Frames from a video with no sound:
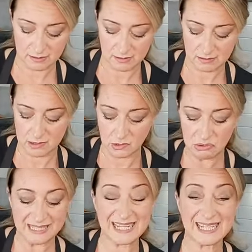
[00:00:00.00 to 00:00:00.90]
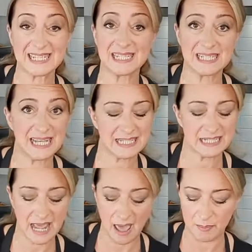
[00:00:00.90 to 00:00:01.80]
So this doesn't
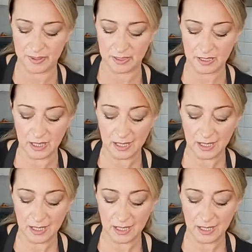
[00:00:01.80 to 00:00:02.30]
happen.